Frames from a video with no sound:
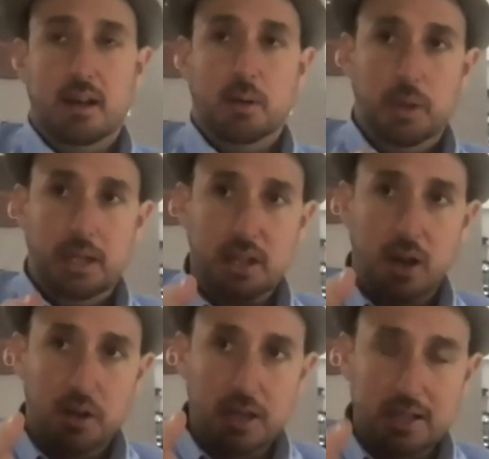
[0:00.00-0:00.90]
We
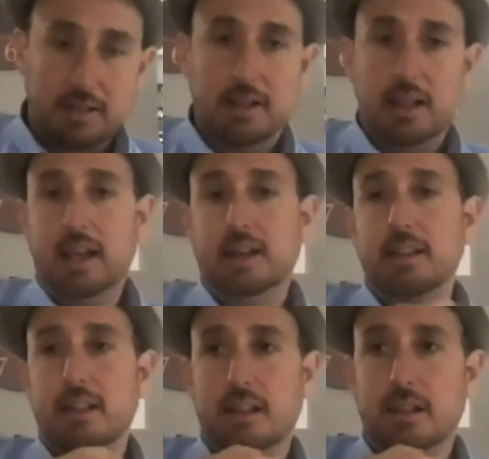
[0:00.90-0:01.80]
know that there's a light at
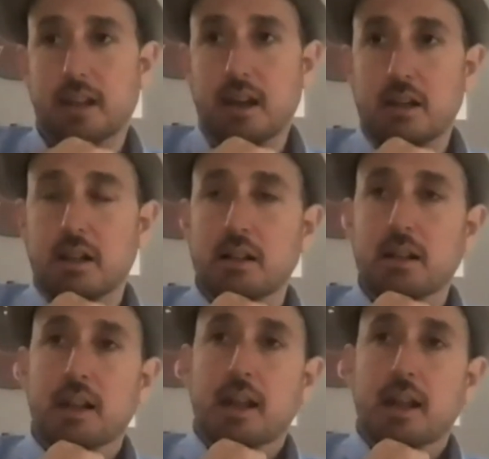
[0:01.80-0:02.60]
the end of the tunnel.